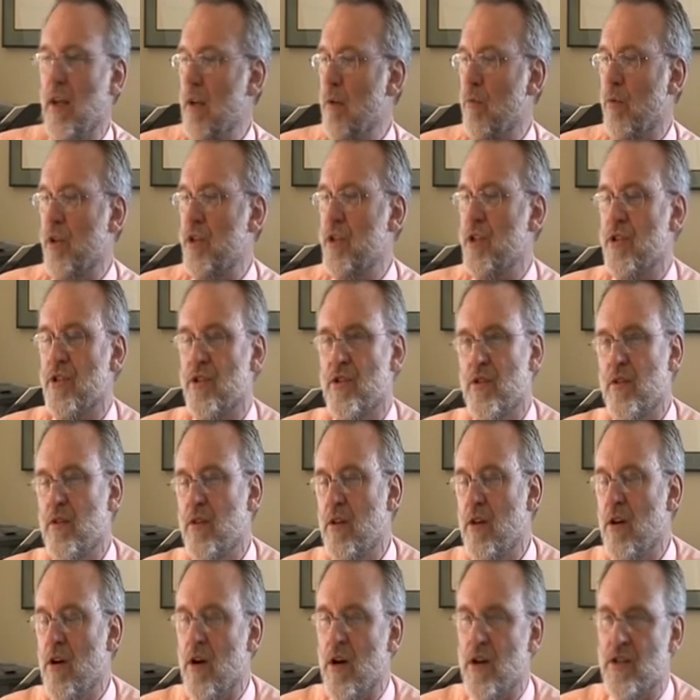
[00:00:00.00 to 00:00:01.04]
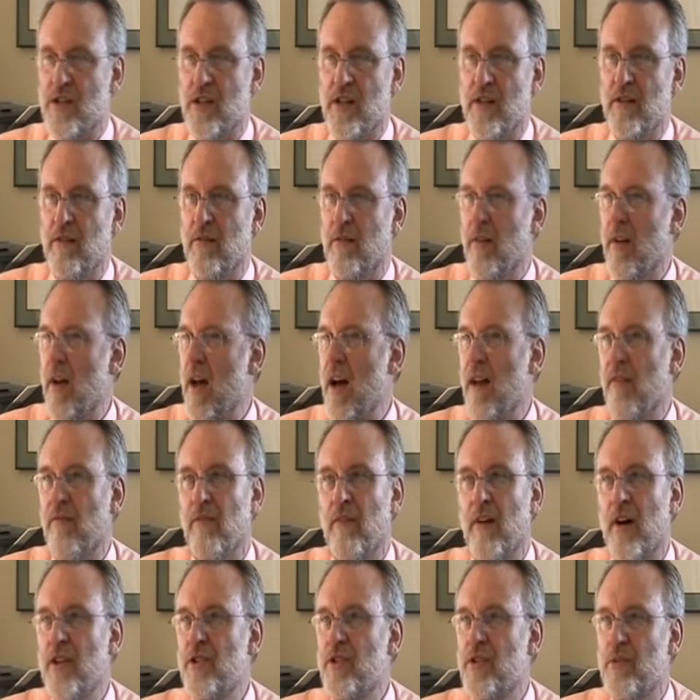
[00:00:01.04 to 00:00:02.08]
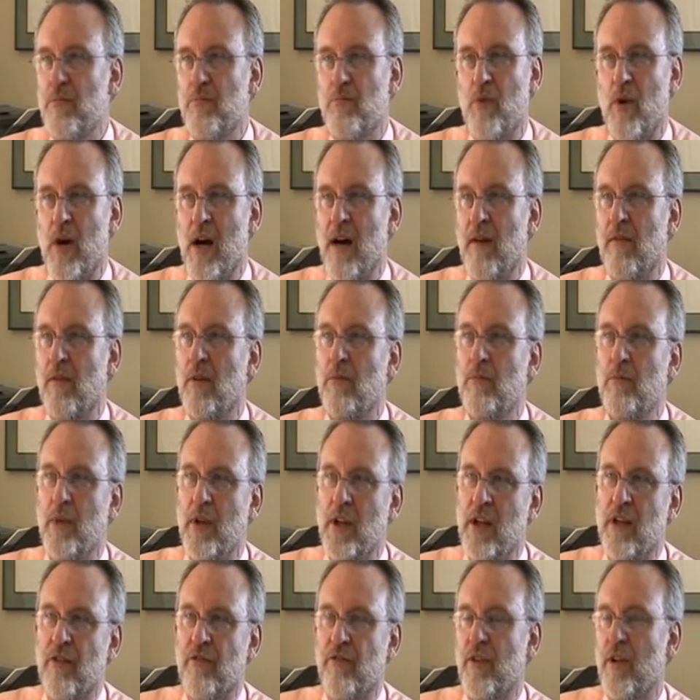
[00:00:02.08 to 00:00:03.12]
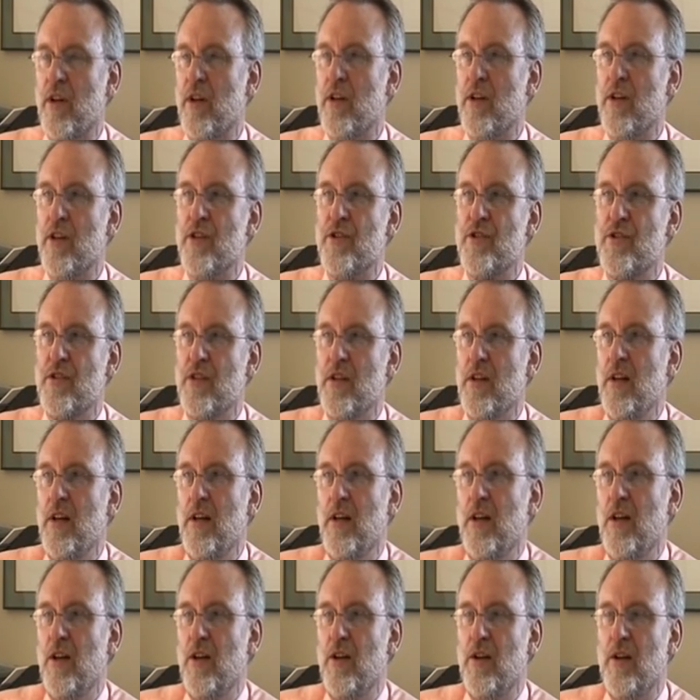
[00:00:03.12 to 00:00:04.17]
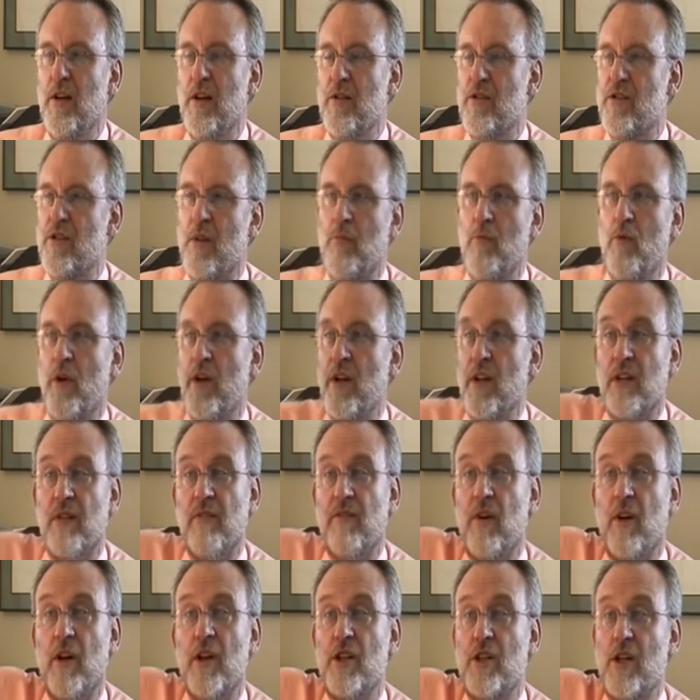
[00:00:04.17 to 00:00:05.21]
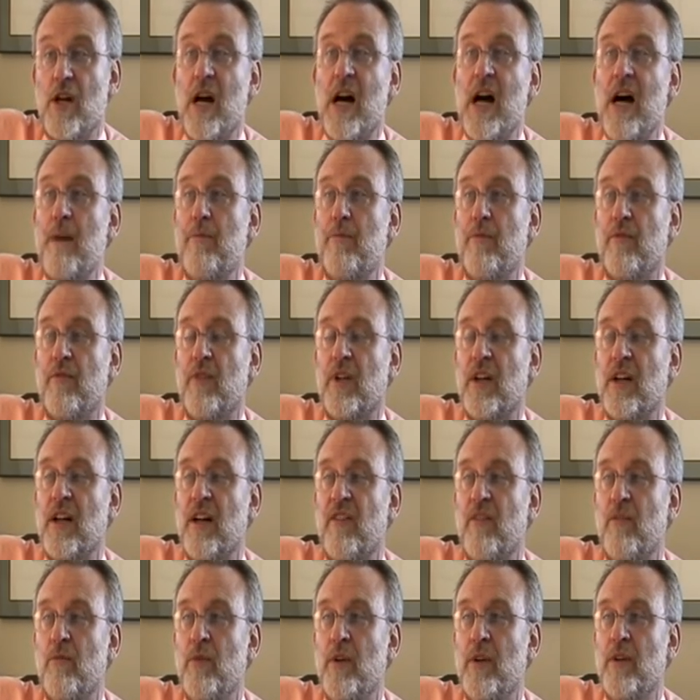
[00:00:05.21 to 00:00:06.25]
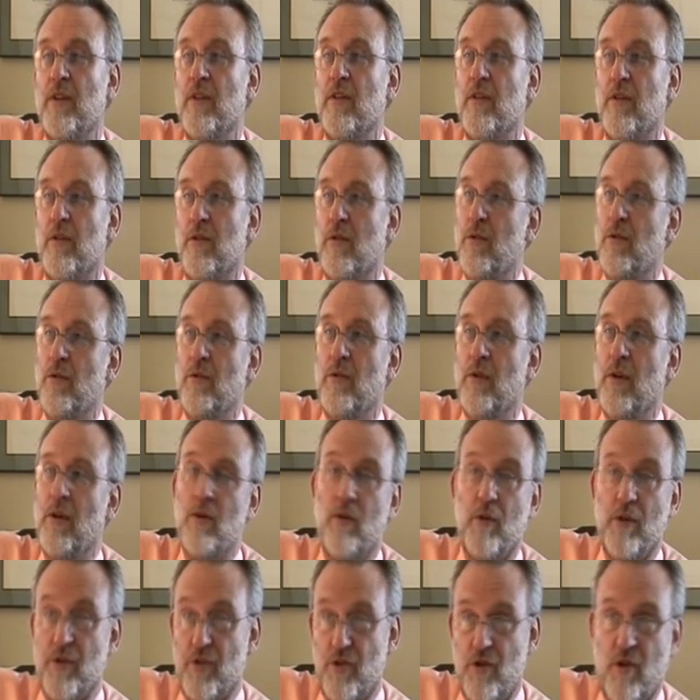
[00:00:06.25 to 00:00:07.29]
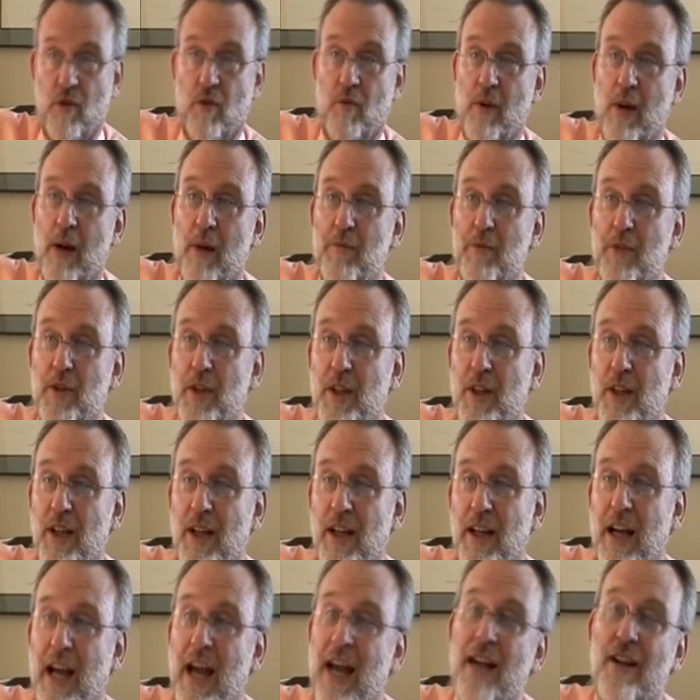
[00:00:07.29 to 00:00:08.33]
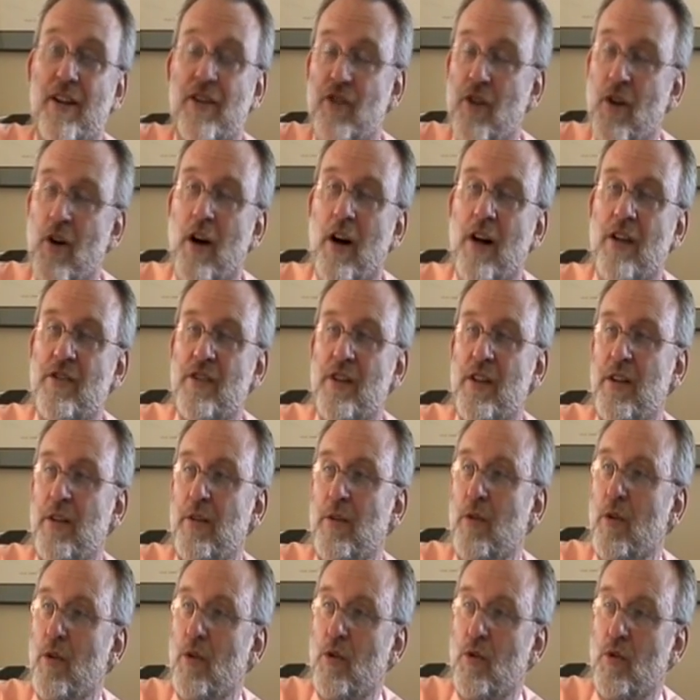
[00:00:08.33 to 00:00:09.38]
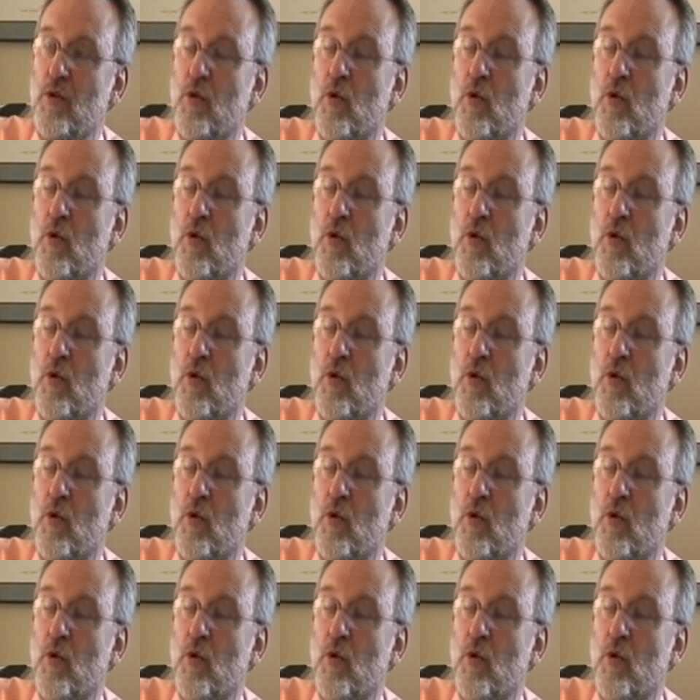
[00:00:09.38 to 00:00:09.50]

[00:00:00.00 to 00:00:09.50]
which is causing not much problem, if there is someone at the very top of the government who is corrupt and is causing